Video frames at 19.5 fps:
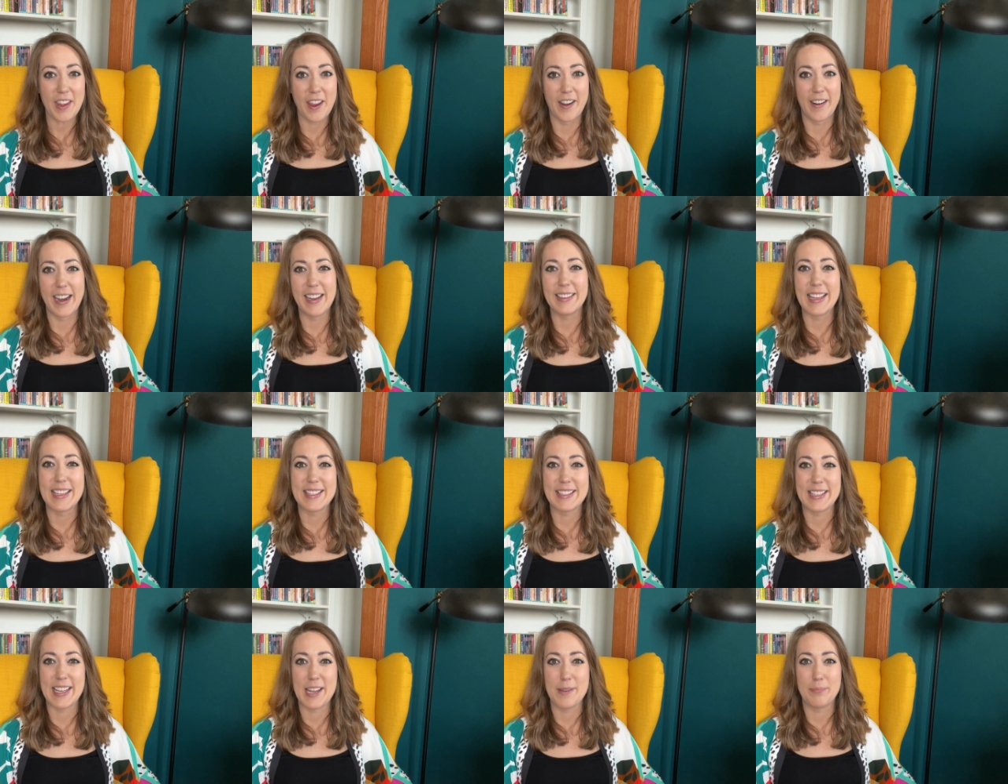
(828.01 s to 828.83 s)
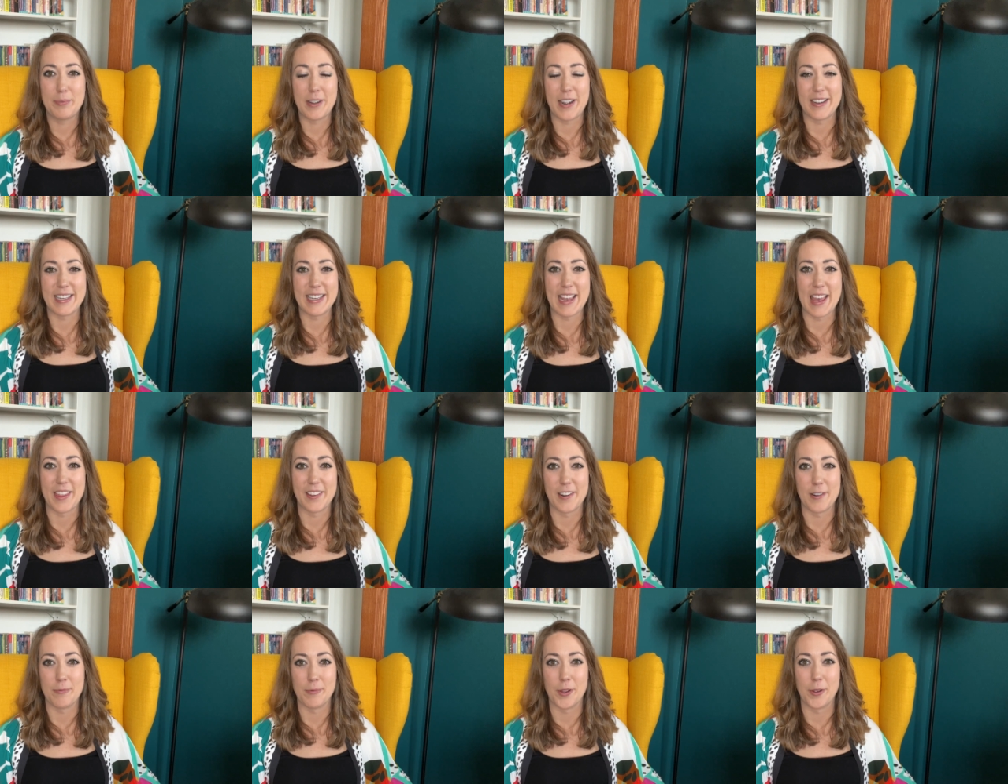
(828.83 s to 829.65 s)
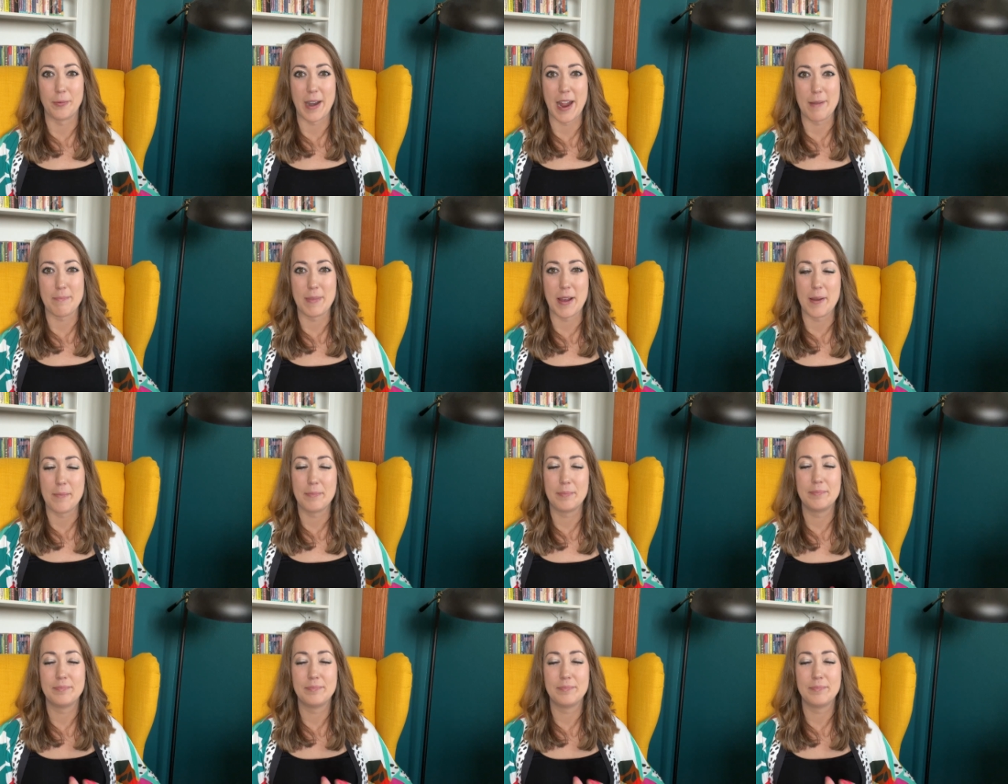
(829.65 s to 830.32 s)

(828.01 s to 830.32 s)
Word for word: All right, let's say a prayer together and we'll wrap up.